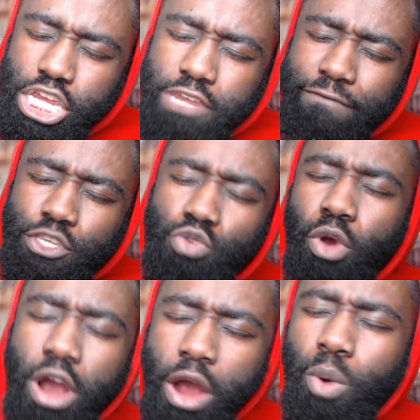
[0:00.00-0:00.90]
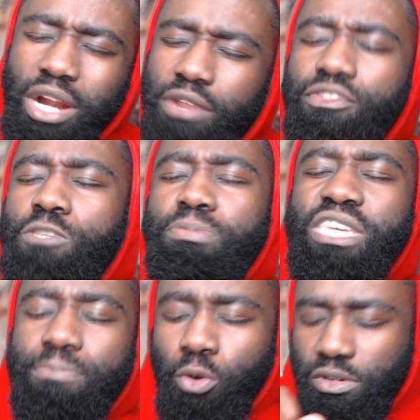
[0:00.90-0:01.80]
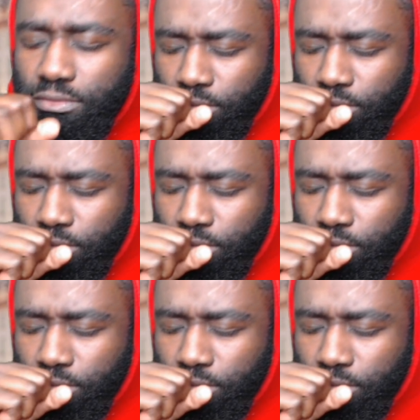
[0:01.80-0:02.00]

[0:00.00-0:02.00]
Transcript: if you are one of these people